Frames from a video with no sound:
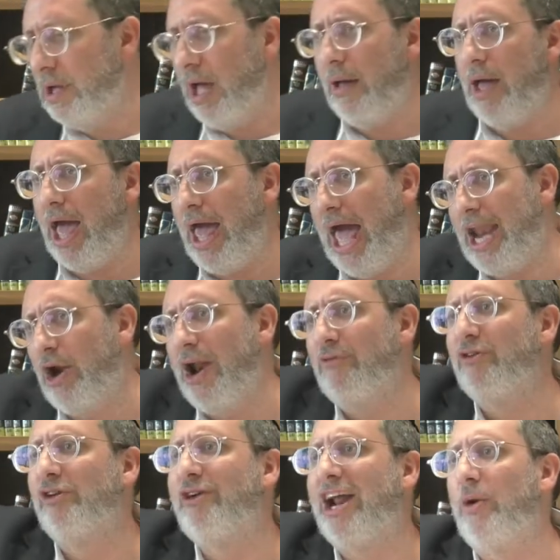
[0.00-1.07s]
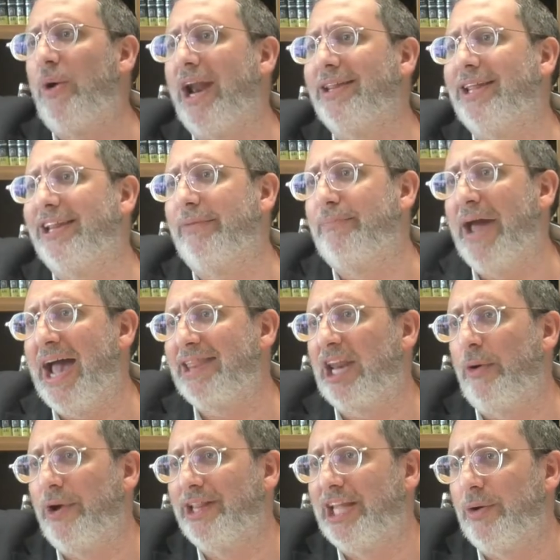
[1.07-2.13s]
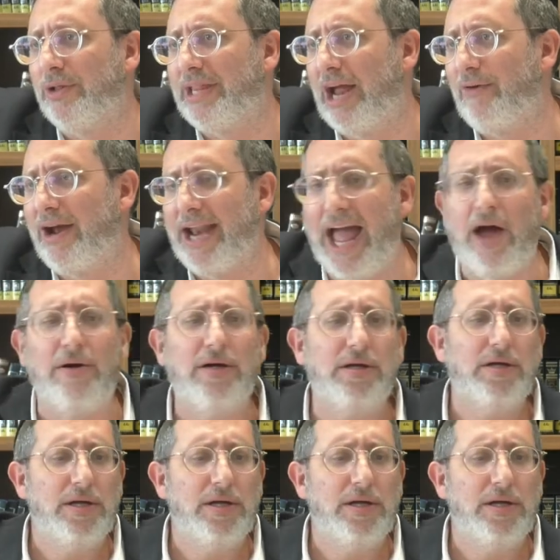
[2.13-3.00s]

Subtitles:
I don't have regret of what I did in the past. I don't want to deal with that right now.